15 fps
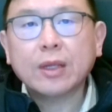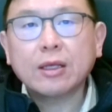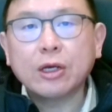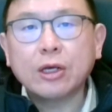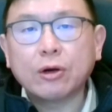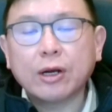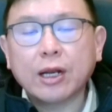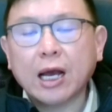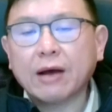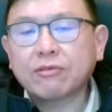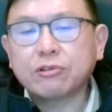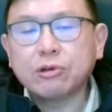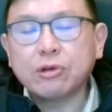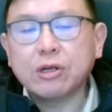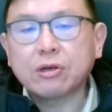year and a half,
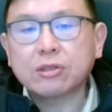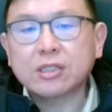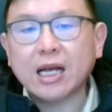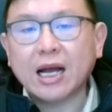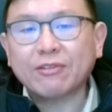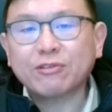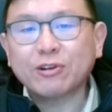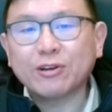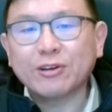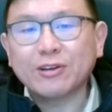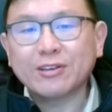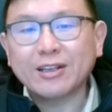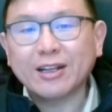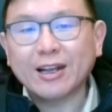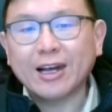2 years after
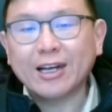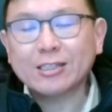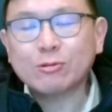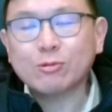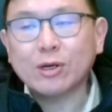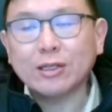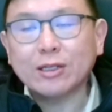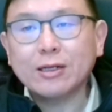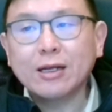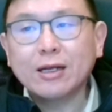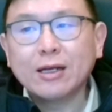the last one,